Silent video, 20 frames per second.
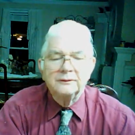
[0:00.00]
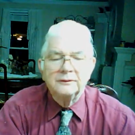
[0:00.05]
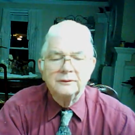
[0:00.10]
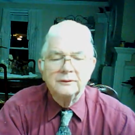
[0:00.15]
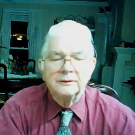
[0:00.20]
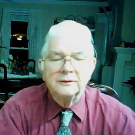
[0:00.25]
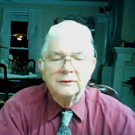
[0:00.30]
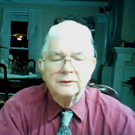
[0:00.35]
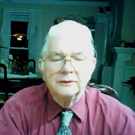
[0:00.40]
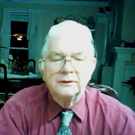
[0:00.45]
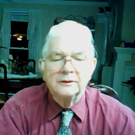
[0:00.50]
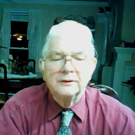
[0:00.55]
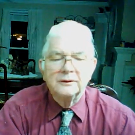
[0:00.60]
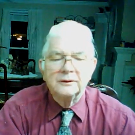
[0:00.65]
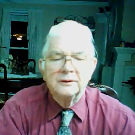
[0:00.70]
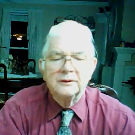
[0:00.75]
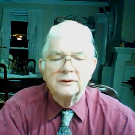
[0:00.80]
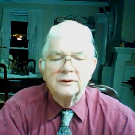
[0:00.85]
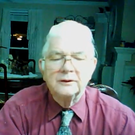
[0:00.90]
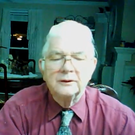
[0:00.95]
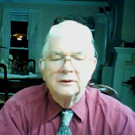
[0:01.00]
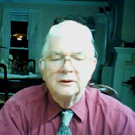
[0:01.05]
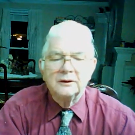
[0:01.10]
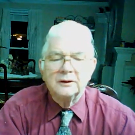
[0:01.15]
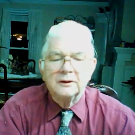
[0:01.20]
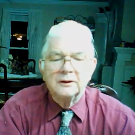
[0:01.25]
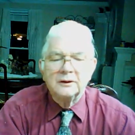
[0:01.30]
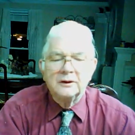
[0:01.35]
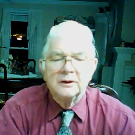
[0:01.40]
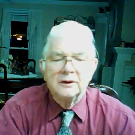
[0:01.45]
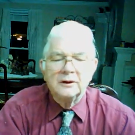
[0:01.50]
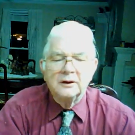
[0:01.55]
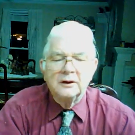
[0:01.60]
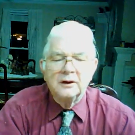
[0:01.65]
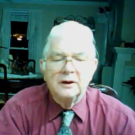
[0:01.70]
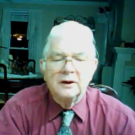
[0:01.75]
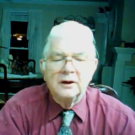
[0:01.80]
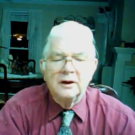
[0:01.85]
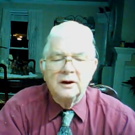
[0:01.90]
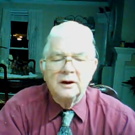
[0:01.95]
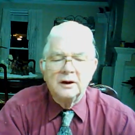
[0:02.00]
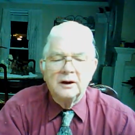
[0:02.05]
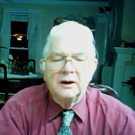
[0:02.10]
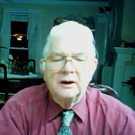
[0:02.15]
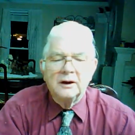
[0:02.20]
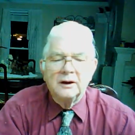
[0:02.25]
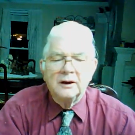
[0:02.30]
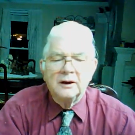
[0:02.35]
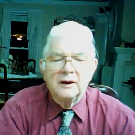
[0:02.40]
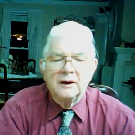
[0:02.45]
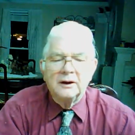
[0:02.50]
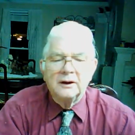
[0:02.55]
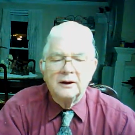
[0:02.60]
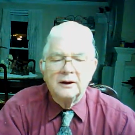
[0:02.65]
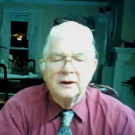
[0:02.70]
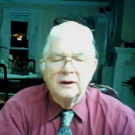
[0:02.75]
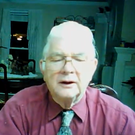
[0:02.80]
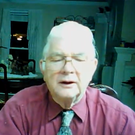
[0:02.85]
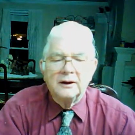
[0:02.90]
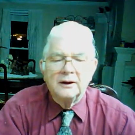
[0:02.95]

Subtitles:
(silence)